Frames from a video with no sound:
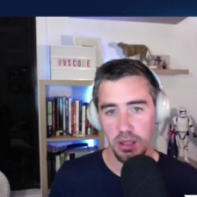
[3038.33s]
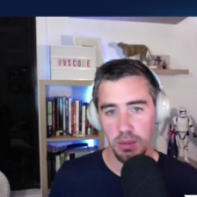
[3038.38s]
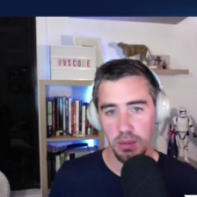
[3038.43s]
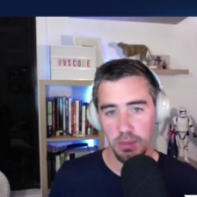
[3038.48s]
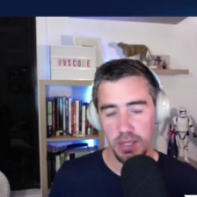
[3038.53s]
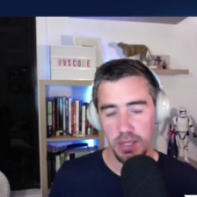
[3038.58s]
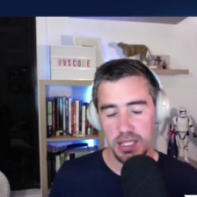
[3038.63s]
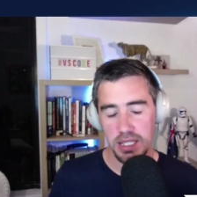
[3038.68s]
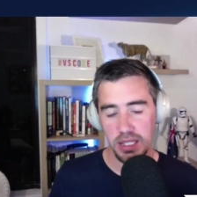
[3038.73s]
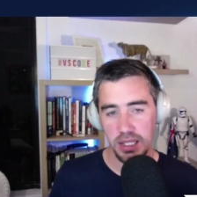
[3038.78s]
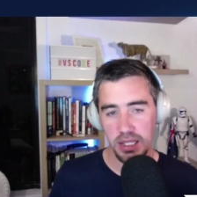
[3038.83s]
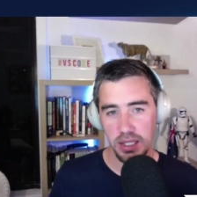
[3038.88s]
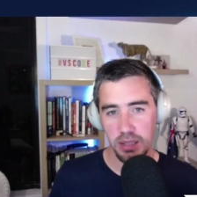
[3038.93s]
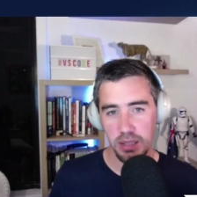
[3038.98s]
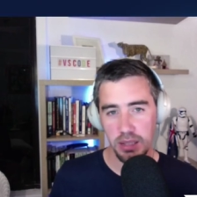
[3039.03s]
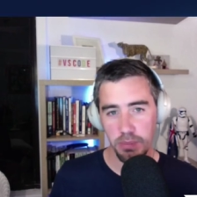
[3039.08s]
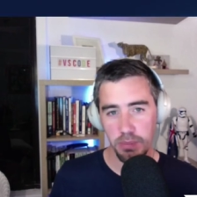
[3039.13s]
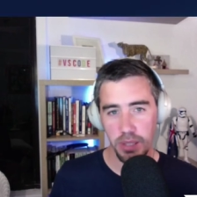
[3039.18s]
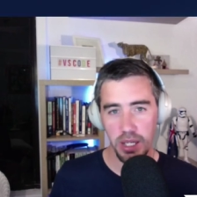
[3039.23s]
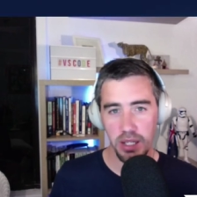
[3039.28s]
basically
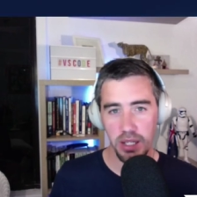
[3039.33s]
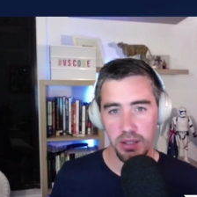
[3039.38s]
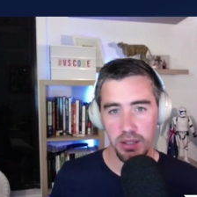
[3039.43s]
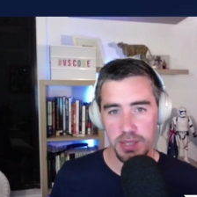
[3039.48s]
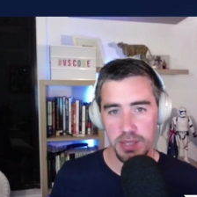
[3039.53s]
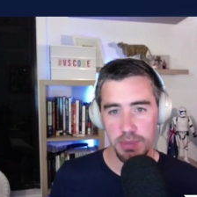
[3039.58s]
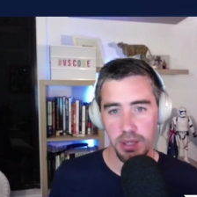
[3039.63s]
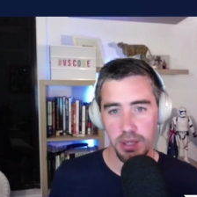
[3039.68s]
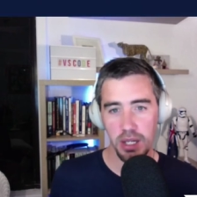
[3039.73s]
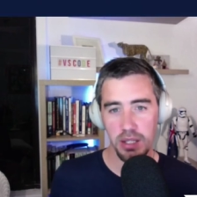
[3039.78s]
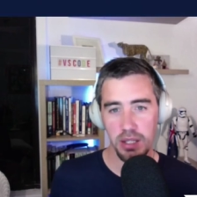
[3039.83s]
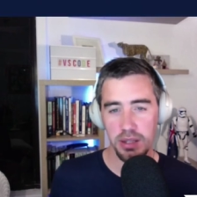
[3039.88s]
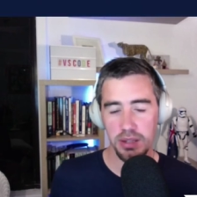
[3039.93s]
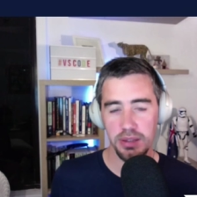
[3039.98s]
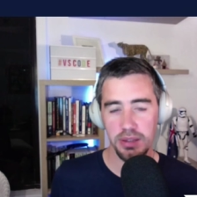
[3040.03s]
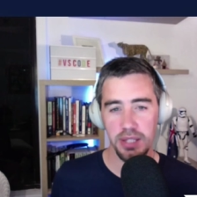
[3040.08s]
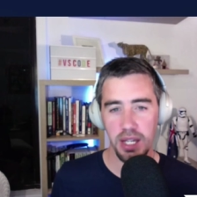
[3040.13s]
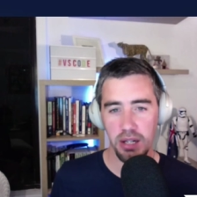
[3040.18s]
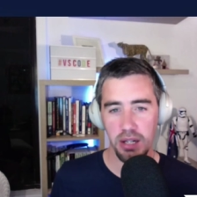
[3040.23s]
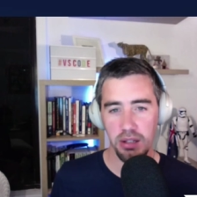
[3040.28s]
compiles Python
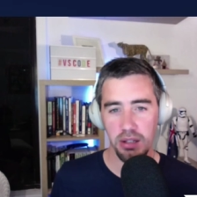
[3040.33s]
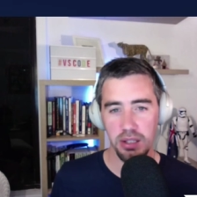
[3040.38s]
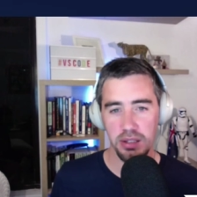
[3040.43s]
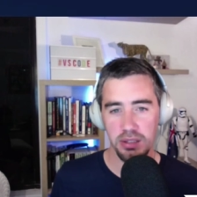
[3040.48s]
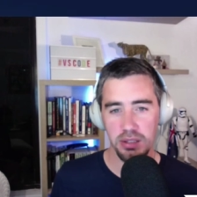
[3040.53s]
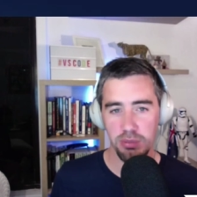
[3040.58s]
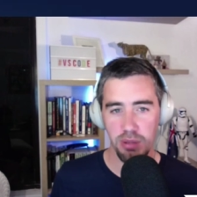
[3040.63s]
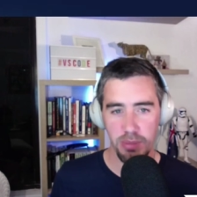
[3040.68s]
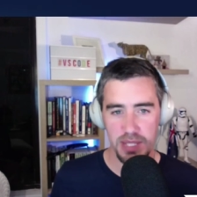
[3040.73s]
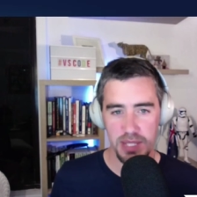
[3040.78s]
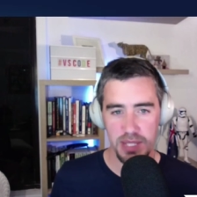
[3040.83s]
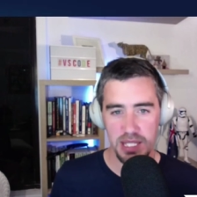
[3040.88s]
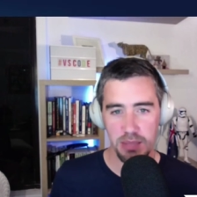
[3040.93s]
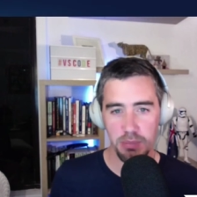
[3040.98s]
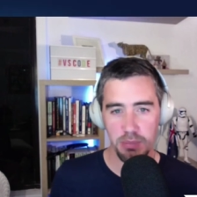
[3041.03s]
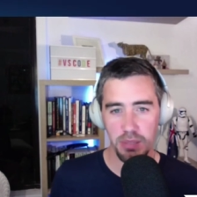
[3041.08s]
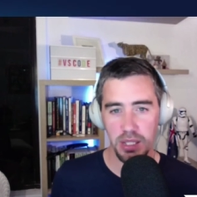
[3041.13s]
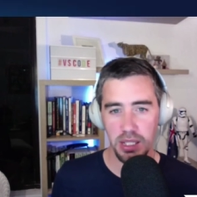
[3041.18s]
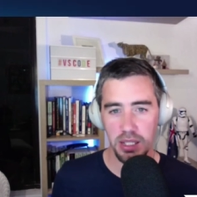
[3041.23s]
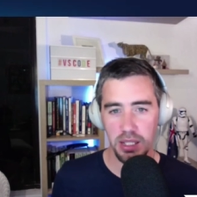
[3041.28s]
down into
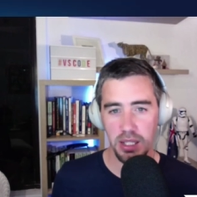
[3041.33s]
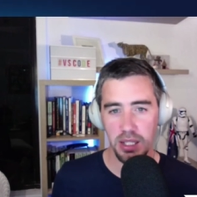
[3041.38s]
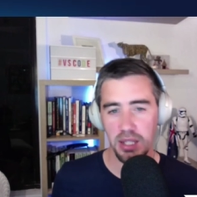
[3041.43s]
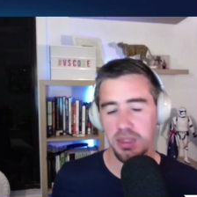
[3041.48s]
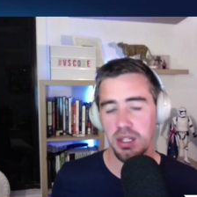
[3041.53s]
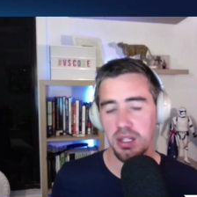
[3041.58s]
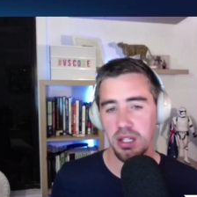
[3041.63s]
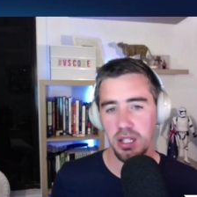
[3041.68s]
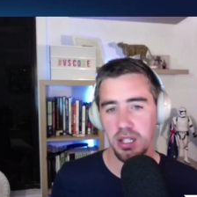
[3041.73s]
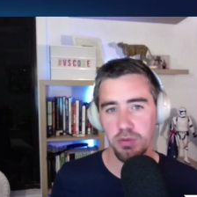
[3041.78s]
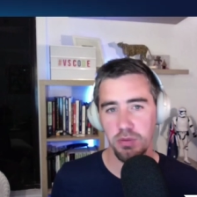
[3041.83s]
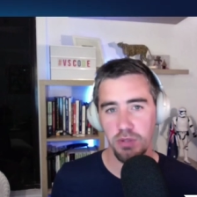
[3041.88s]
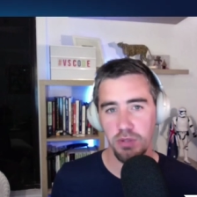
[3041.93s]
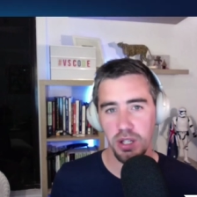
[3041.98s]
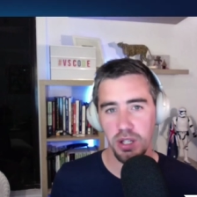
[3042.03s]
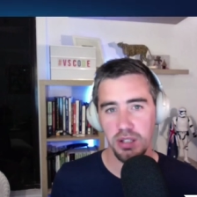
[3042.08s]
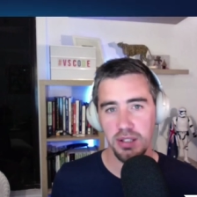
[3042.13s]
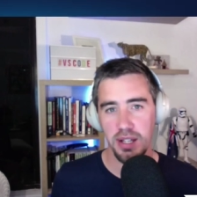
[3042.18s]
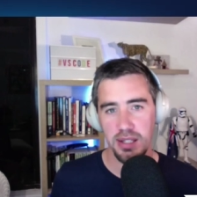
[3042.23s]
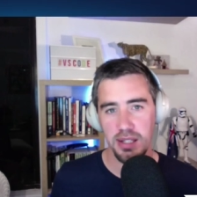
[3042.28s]
WebAssembly and then it can
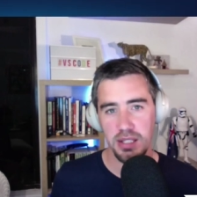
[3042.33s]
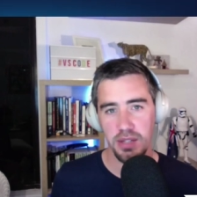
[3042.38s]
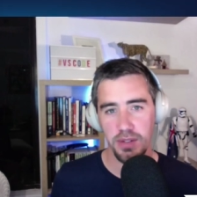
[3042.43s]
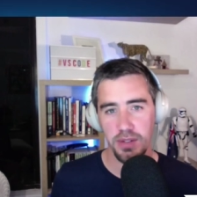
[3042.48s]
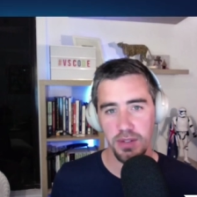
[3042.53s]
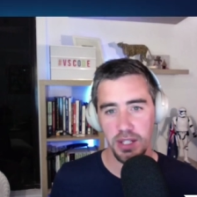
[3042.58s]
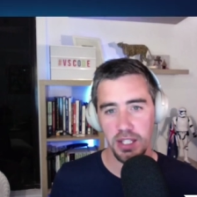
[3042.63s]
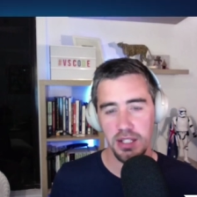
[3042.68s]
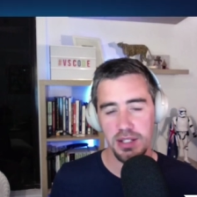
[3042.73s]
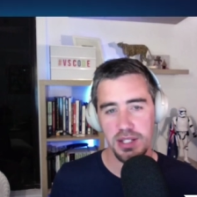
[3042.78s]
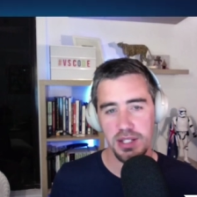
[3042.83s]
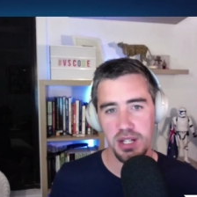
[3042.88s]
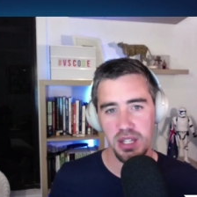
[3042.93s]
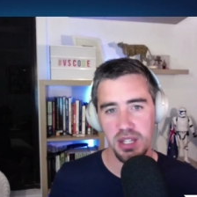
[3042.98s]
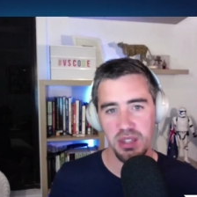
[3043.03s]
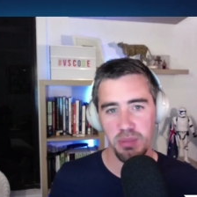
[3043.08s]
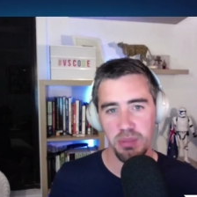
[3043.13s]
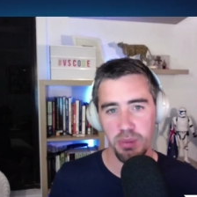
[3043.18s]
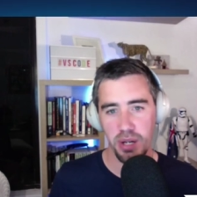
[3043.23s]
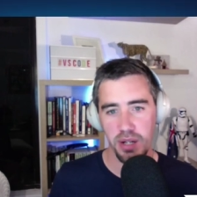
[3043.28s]
run natively
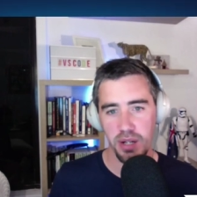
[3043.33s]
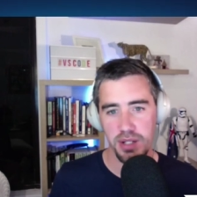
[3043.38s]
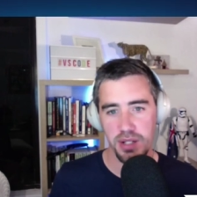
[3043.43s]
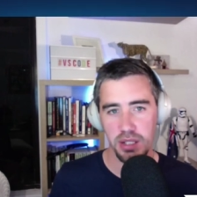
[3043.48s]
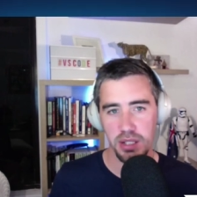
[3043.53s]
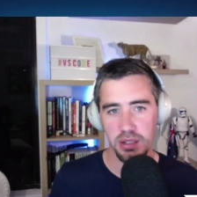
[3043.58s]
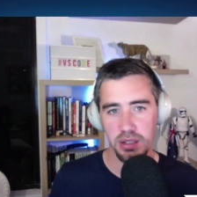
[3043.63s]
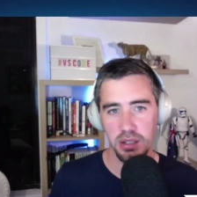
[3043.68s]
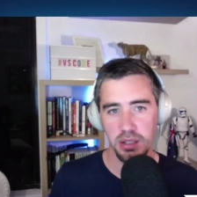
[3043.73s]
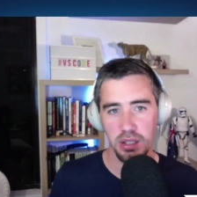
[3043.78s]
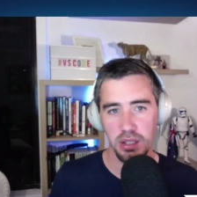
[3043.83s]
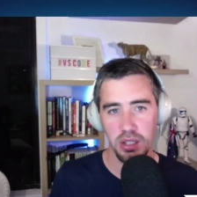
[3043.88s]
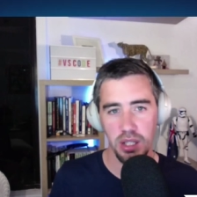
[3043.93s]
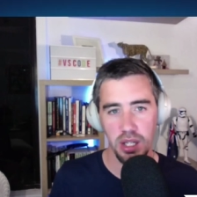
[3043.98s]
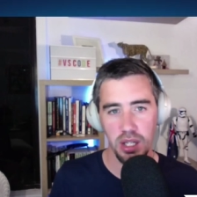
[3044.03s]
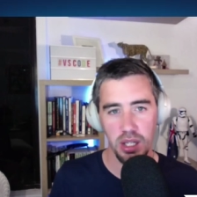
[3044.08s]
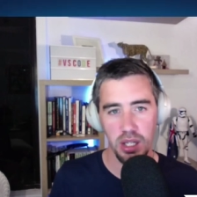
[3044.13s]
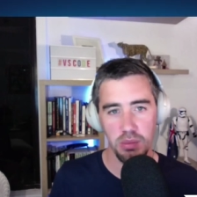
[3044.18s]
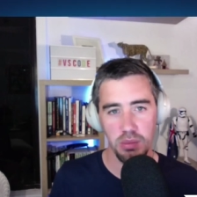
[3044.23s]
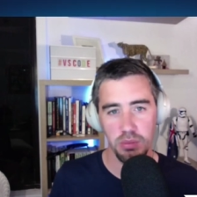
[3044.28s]
inside the browser,
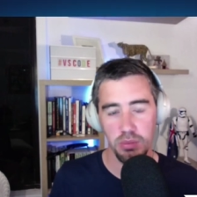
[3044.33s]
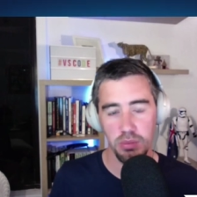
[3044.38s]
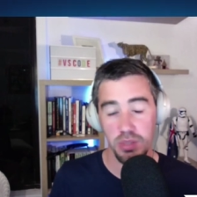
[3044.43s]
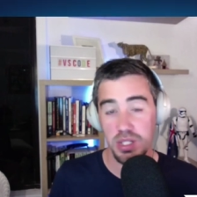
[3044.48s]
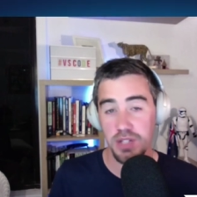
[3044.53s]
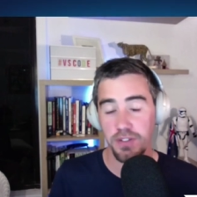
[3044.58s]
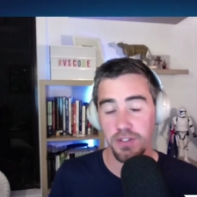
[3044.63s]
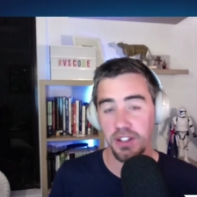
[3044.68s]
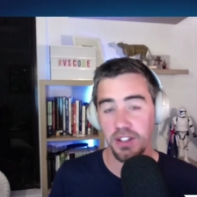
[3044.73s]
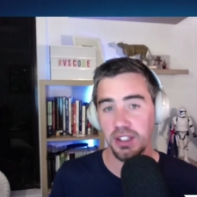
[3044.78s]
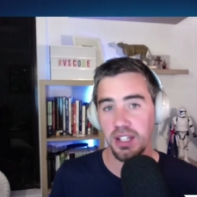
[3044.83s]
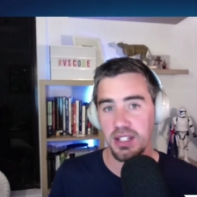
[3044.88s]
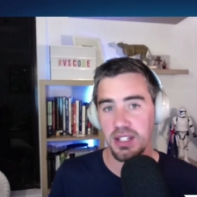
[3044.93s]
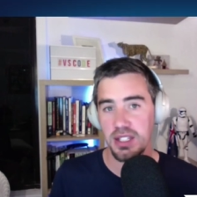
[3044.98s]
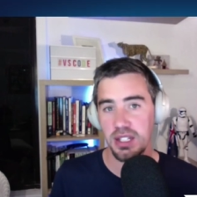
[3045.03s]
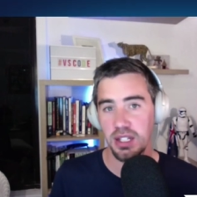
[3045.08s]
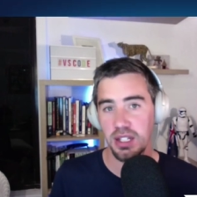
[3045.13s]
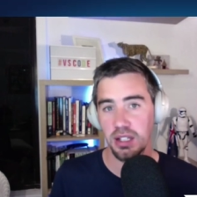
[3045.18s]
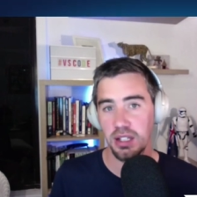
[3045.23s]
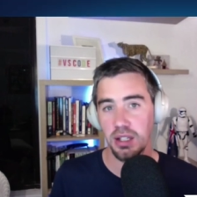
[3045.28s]
uh, which is
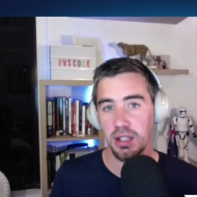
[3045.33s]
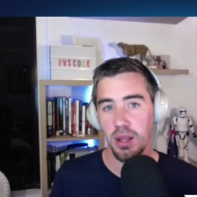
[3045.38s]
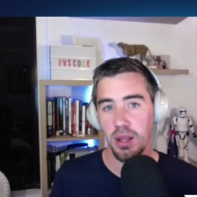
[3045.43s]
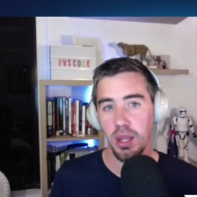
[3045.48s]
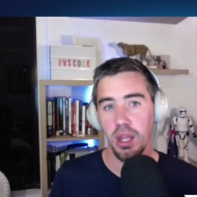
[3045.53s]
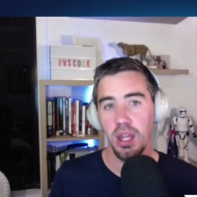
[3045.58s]
fantastic.